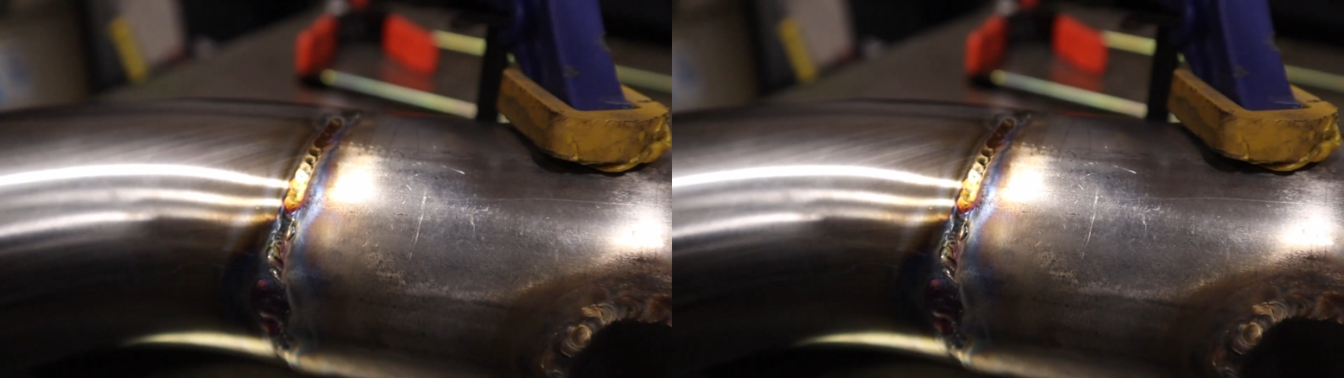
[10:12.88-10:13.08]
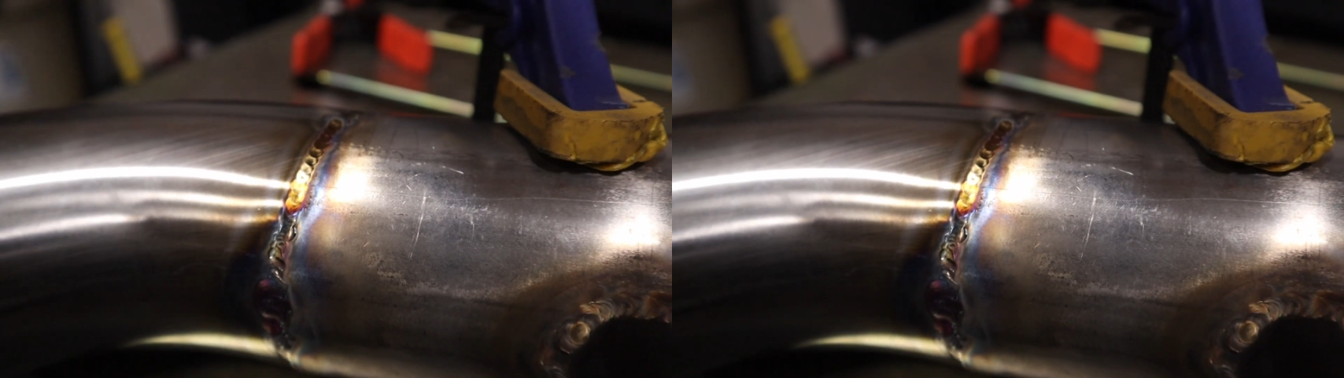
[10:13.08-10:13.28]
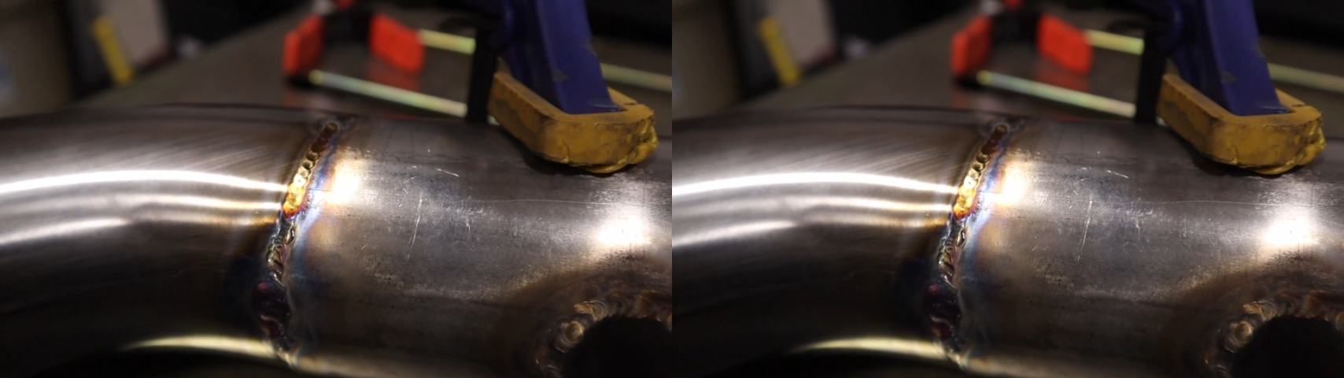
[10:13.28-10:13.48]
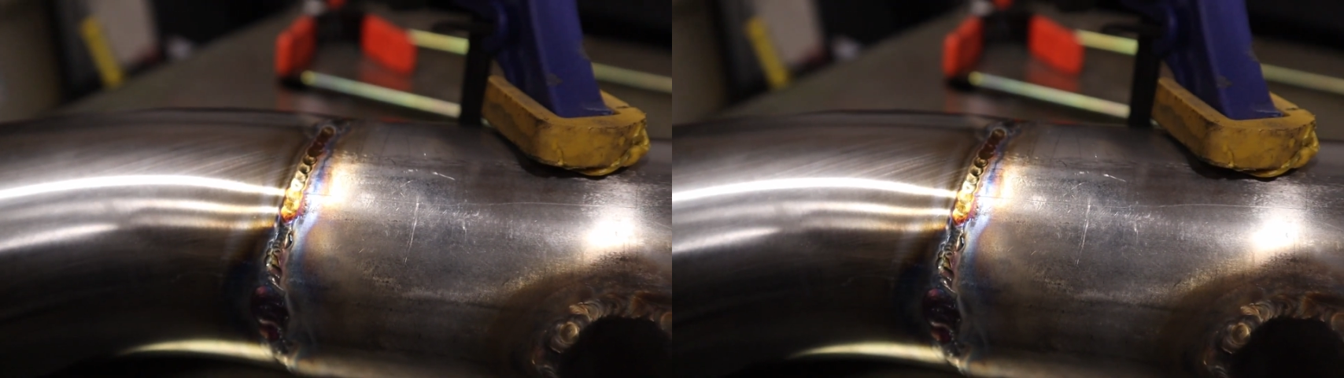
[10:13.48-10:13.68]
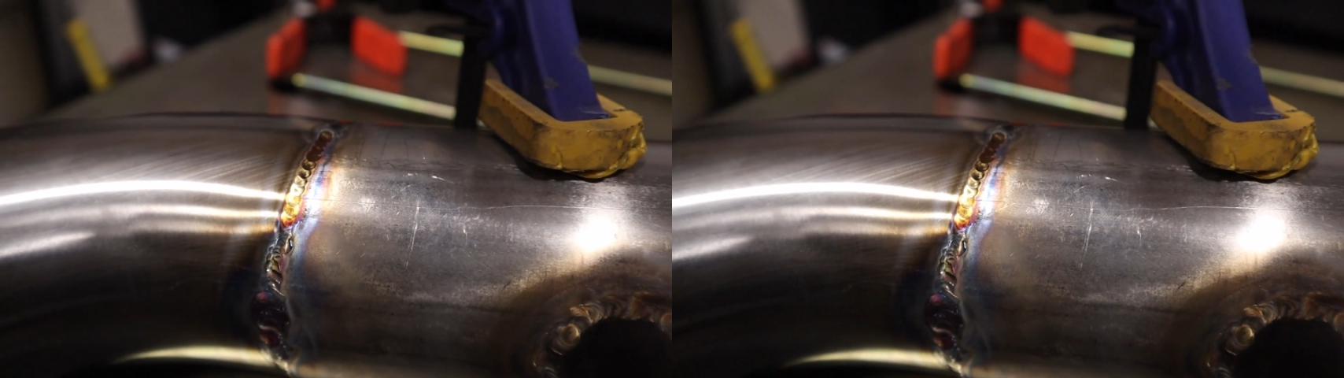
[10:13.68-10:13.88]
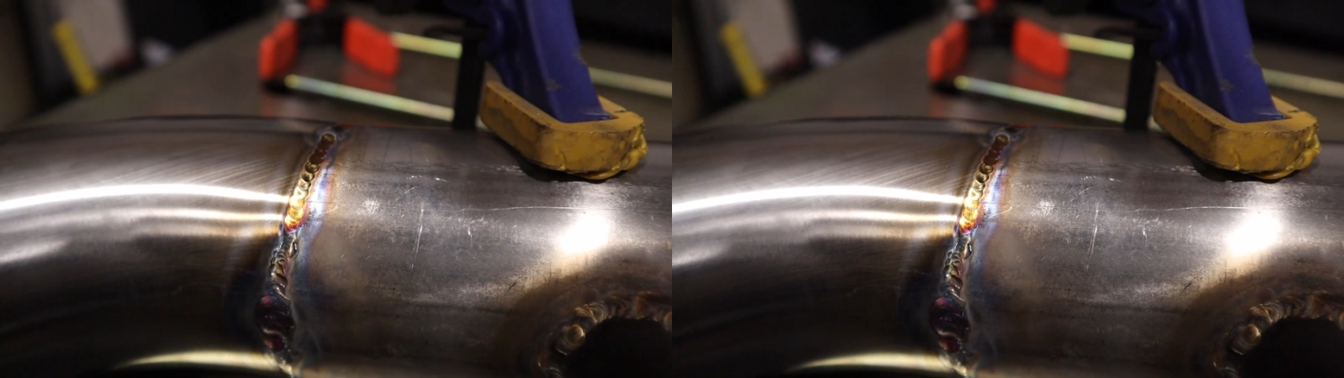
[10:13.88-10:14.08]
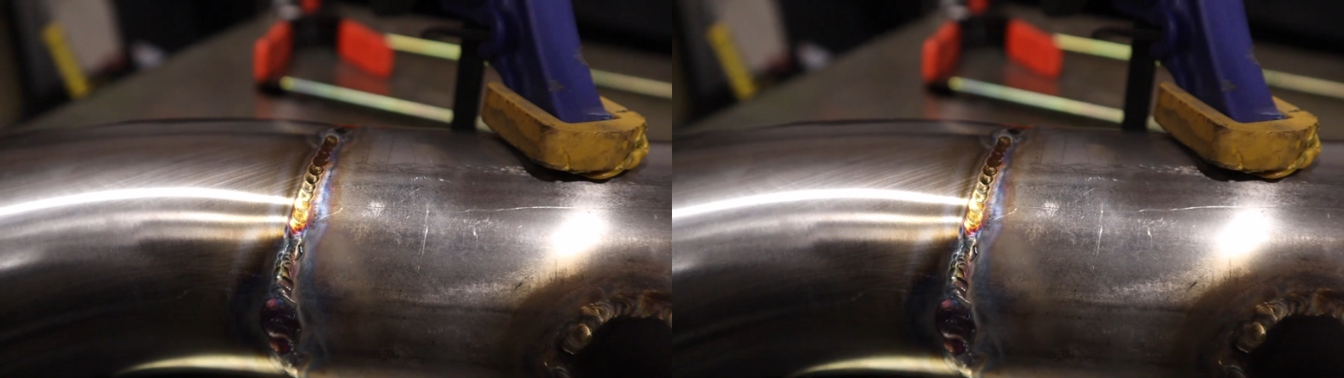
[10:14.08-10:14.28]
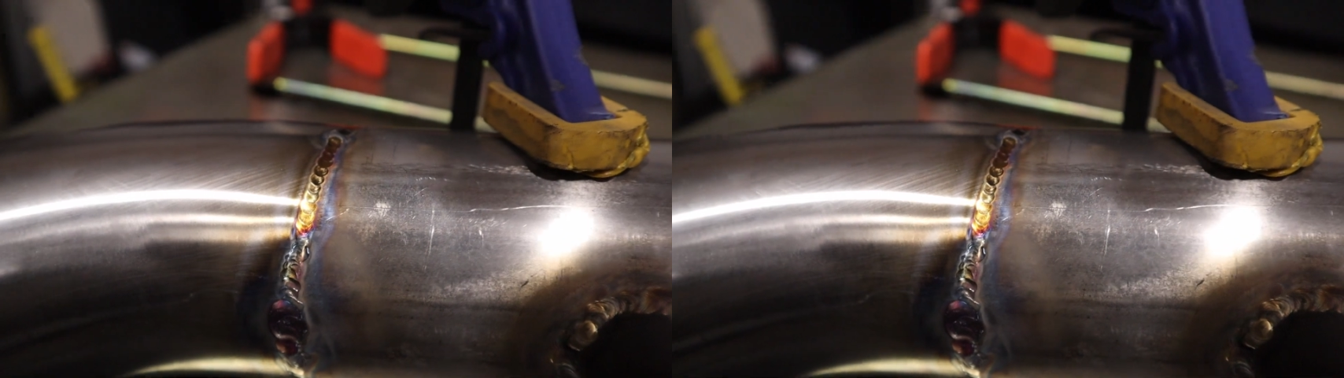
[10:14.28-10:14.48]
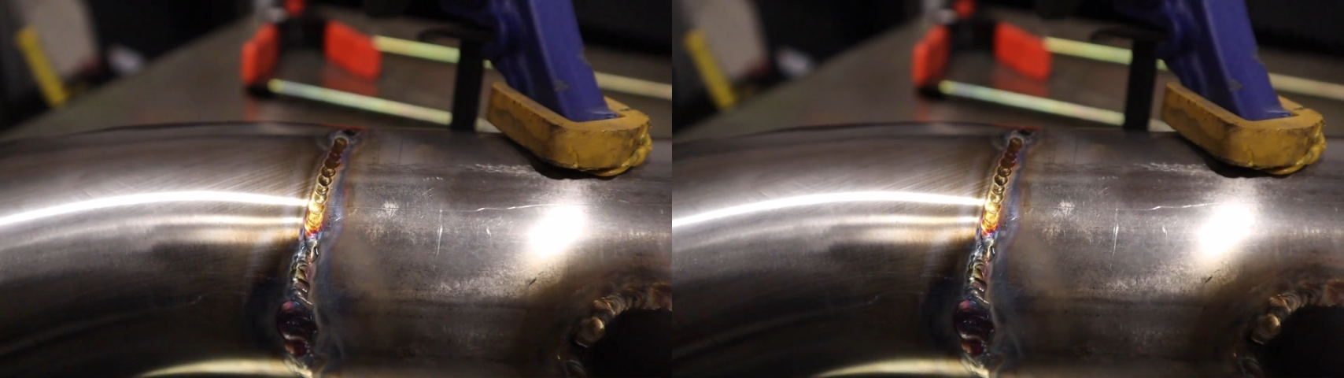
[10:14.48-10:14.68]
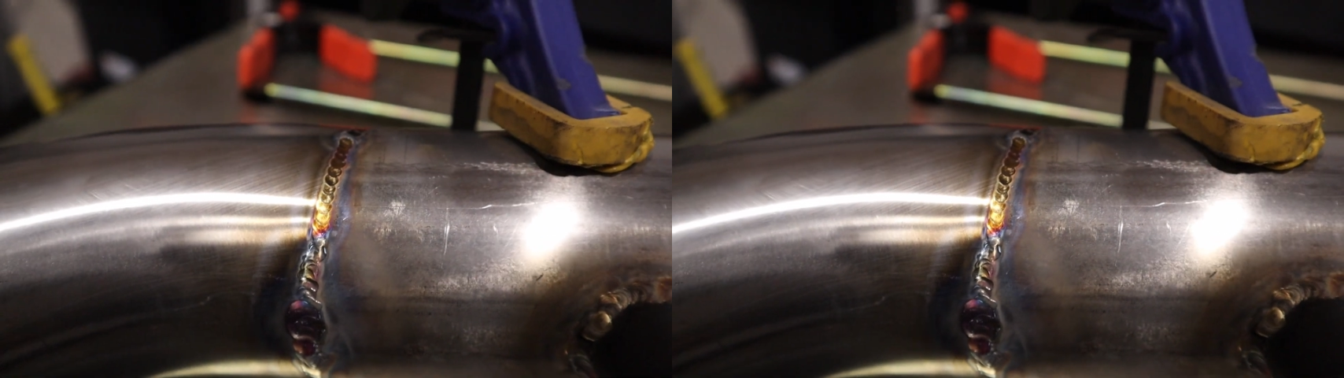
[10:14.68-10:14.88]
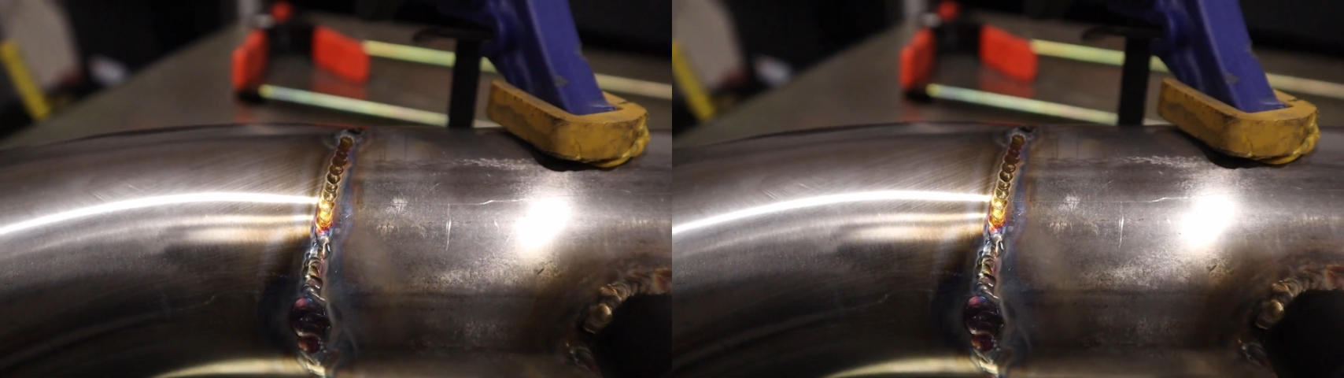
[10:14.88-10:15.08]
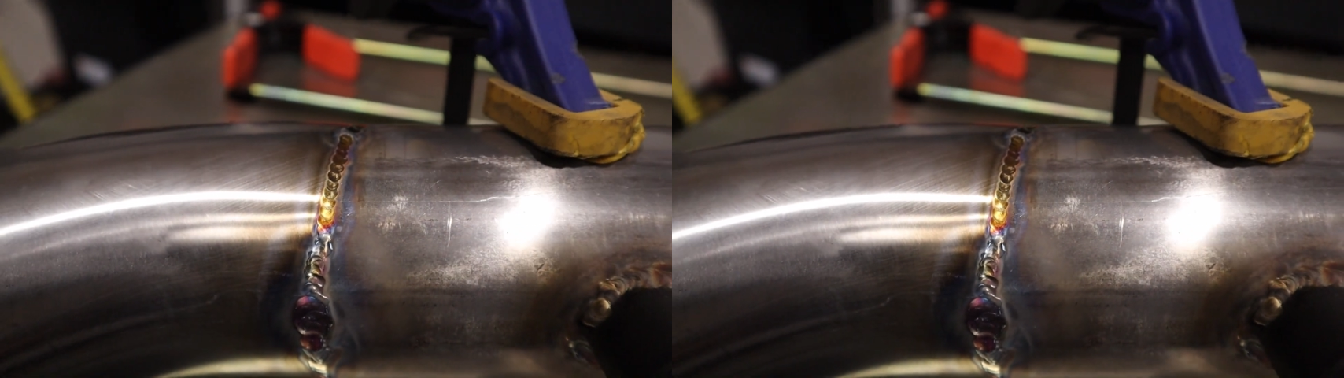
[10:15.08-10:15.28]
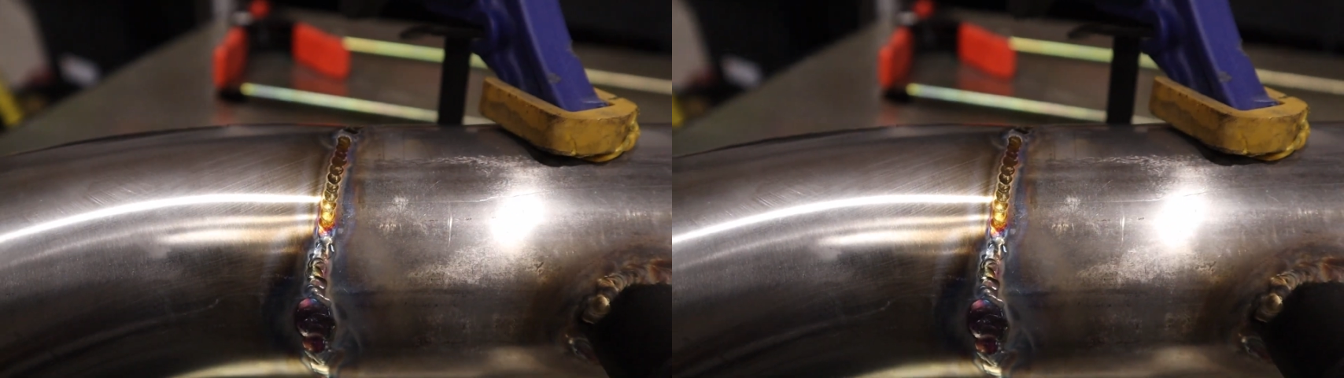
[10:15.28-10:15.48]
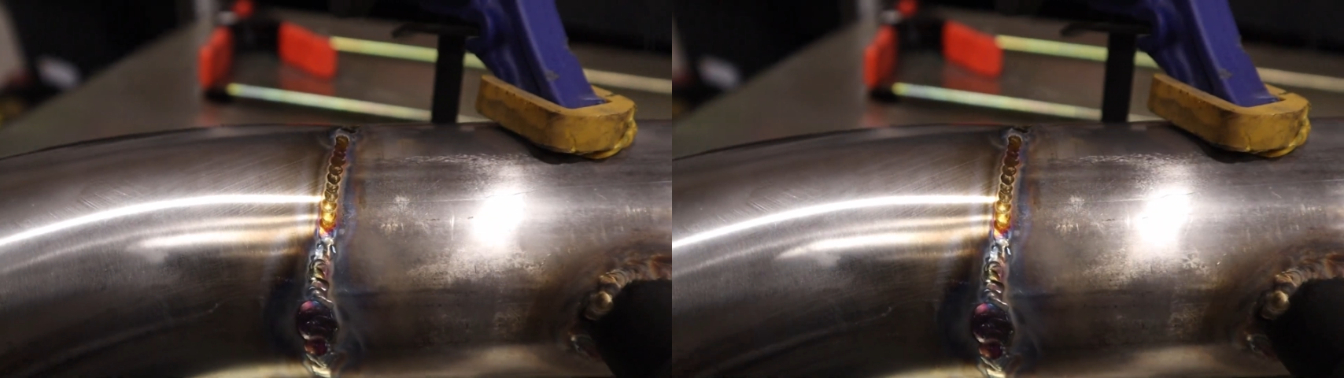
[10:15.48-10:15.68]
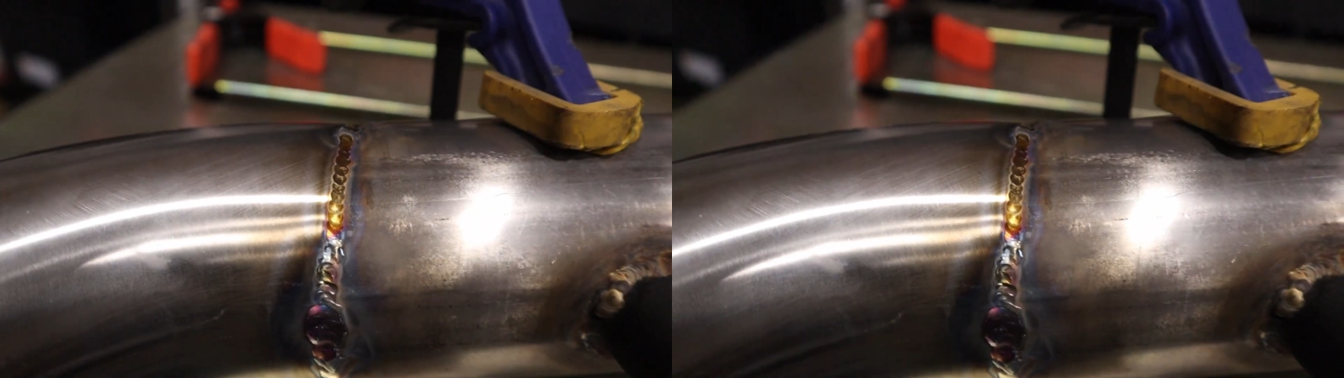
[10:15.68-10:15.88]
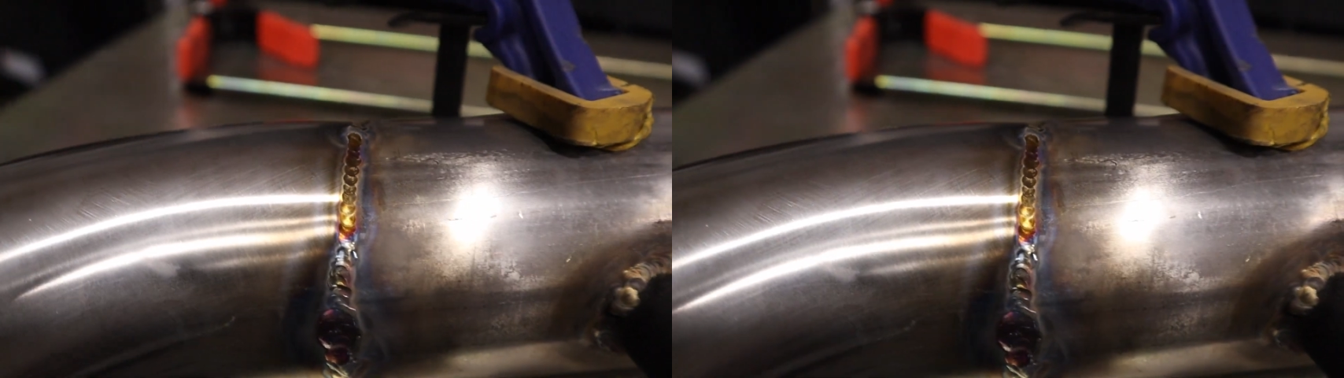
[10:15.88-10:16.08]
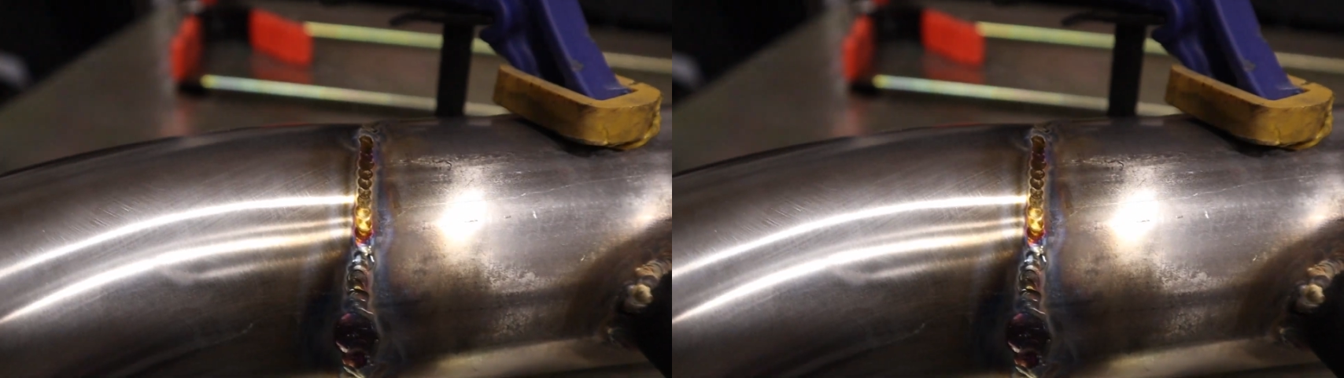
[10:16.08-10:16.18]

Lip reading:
[unreadable: no face in view]